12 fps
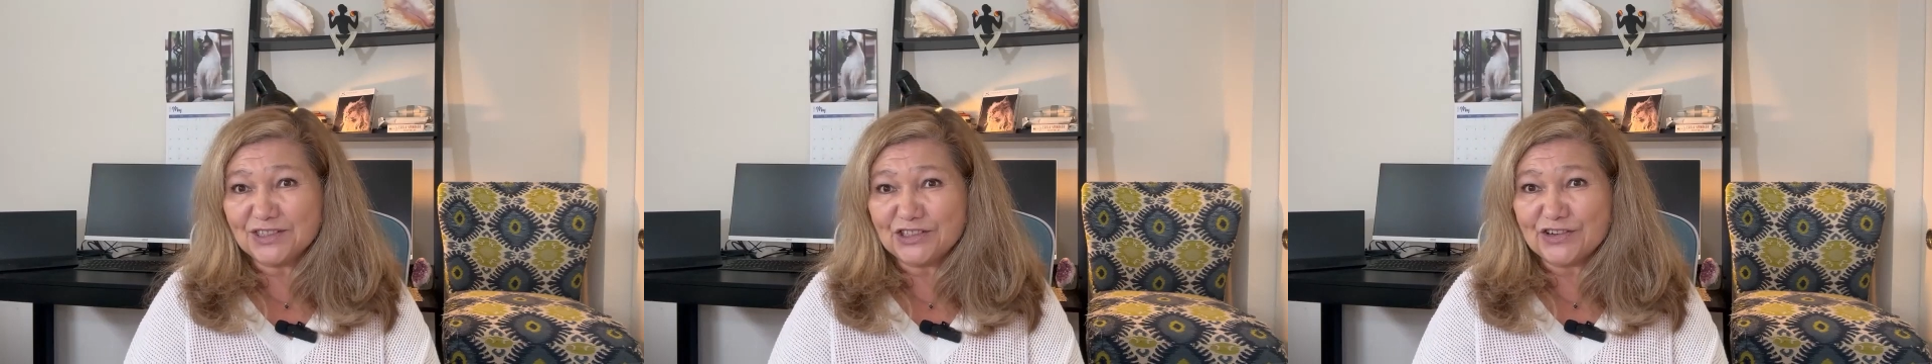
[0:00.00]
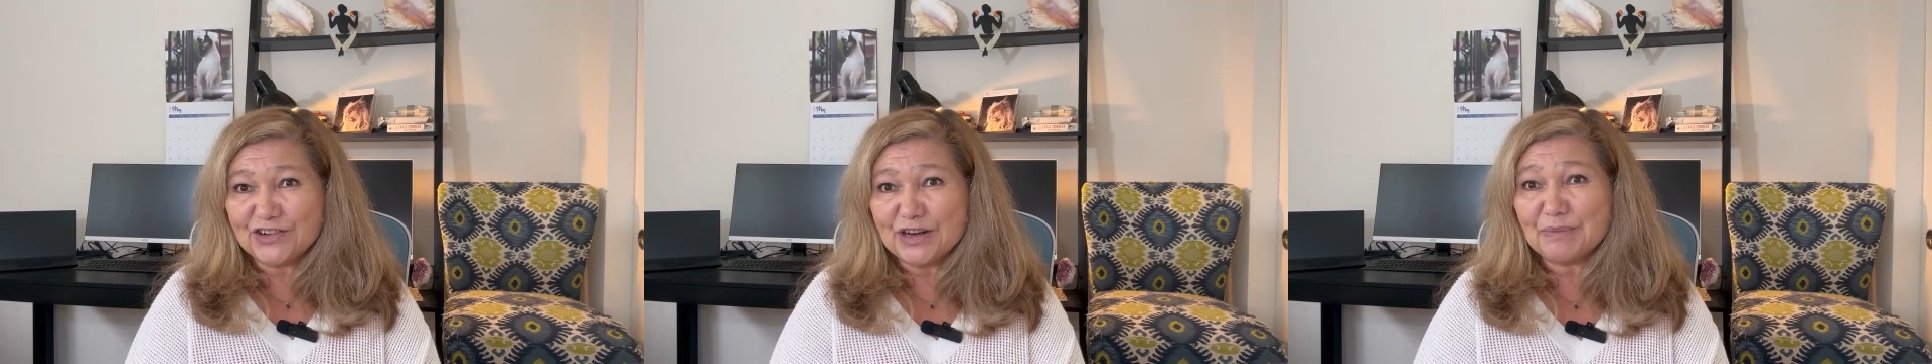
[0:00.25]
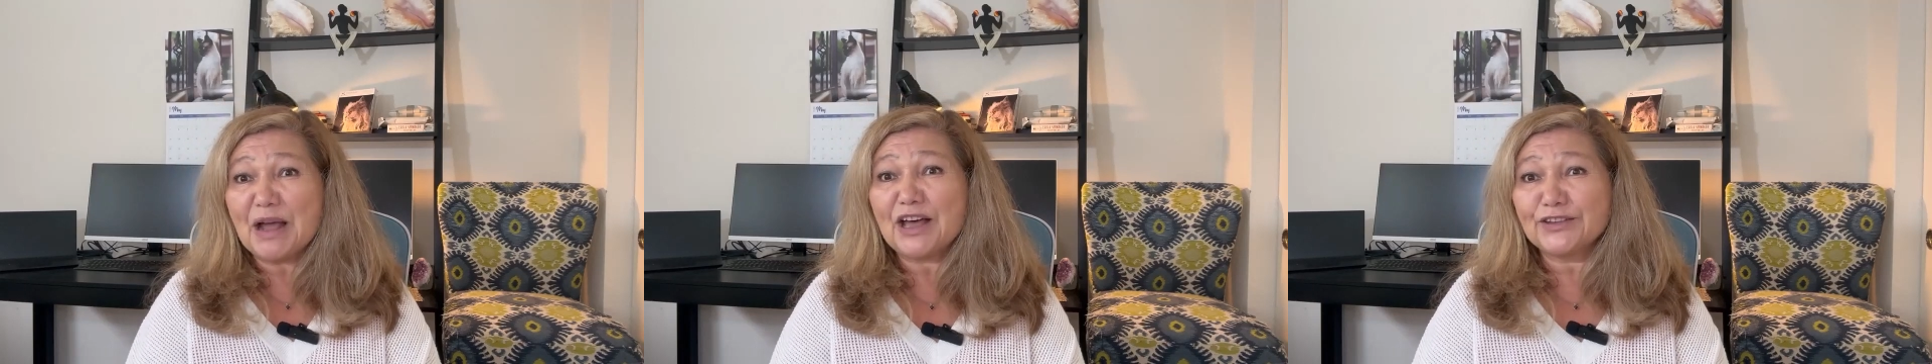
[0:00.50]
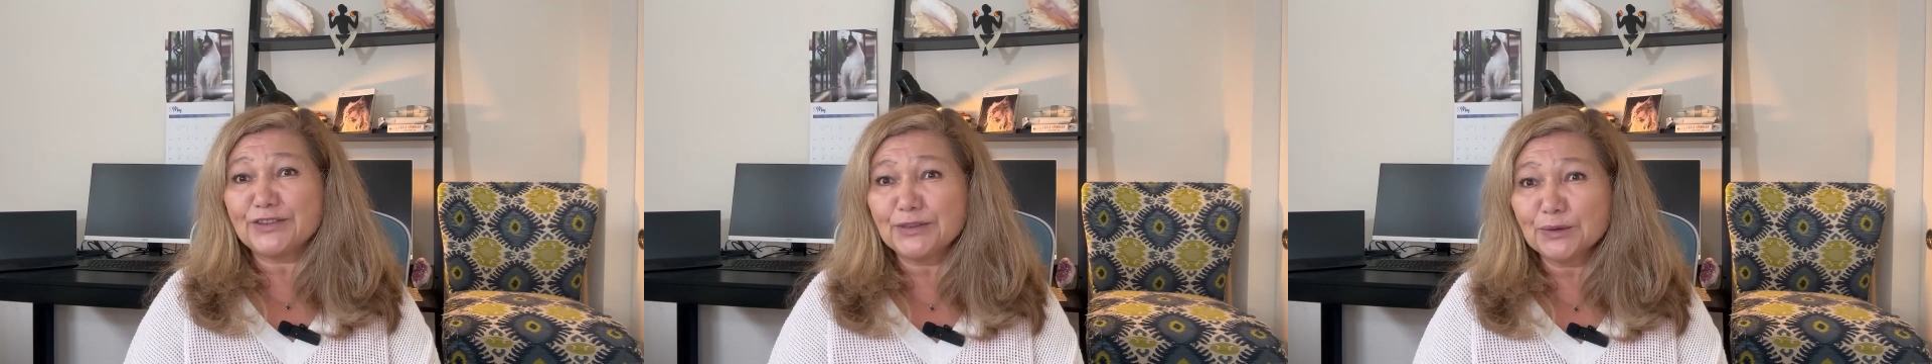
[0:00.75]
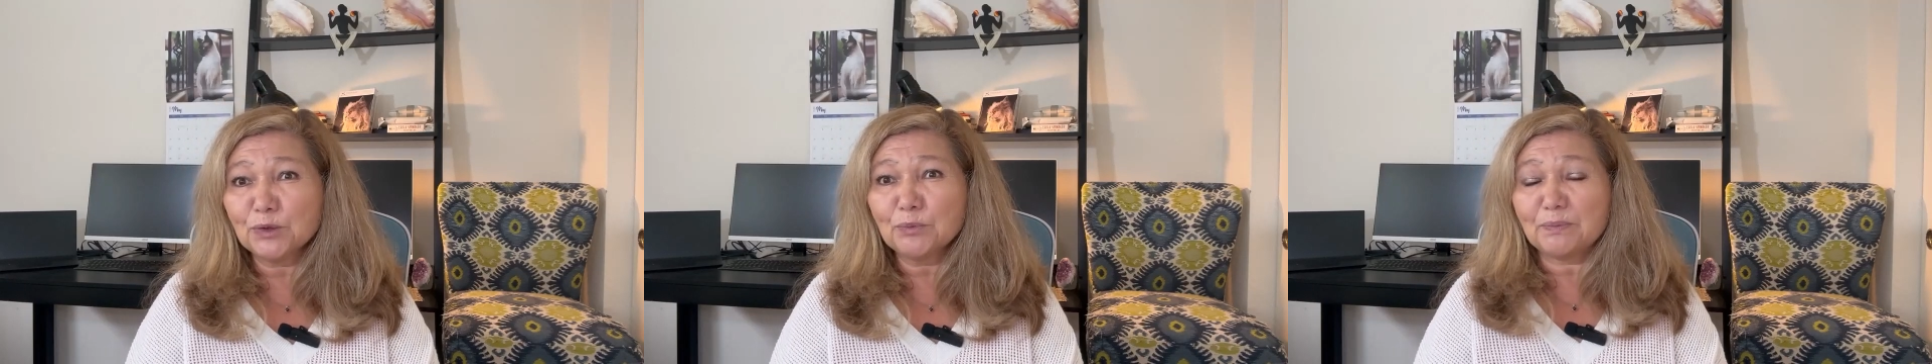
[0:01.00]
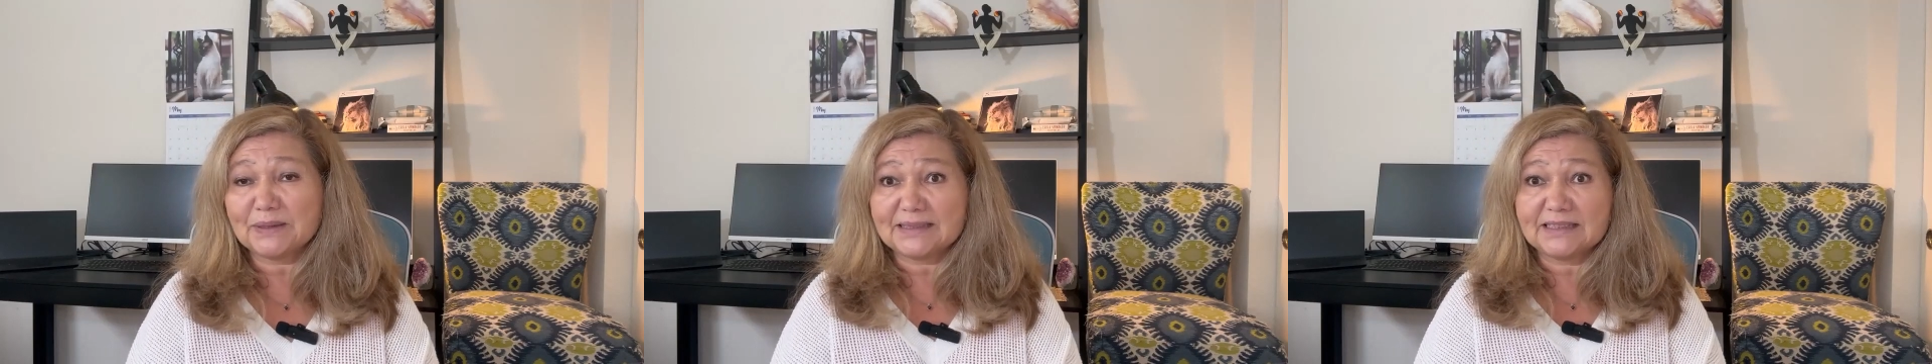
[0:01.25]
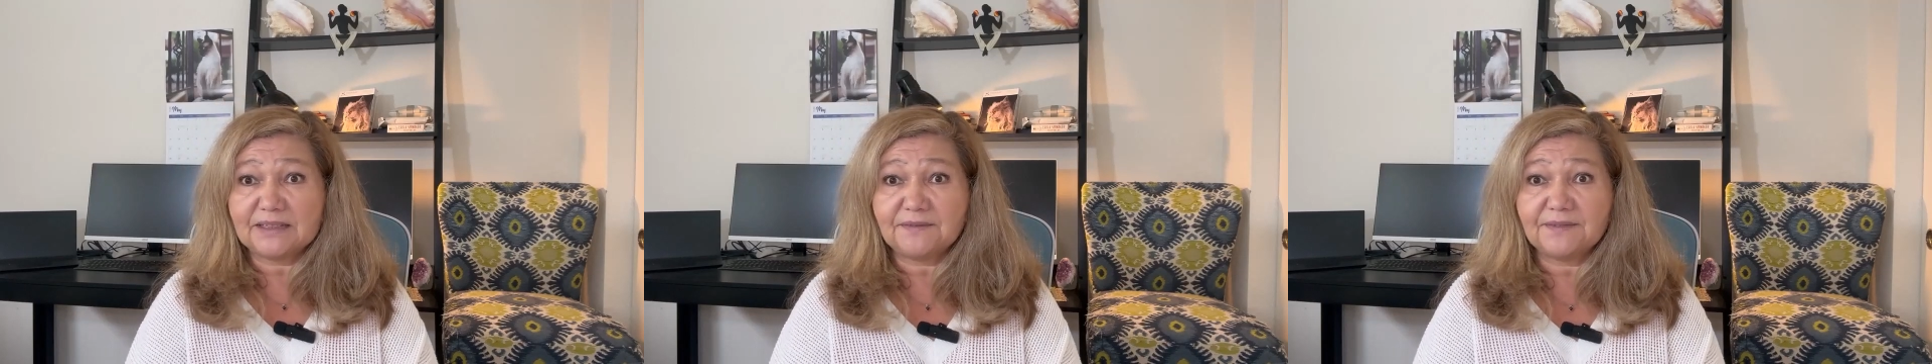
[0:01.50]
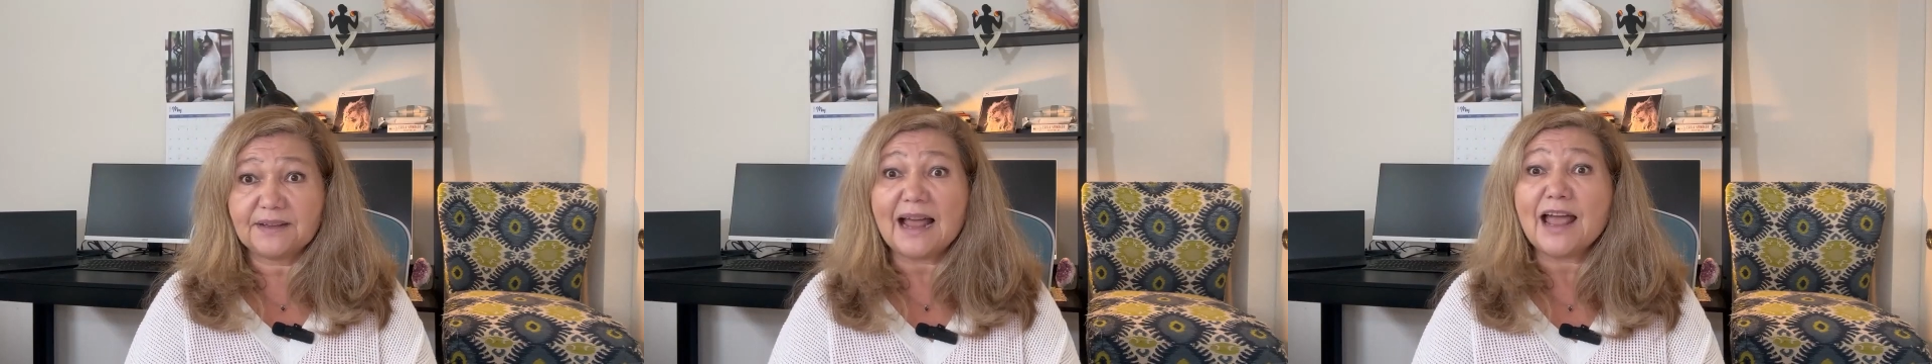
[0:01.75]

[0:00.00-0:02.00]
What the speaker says: stream at noon Pacific.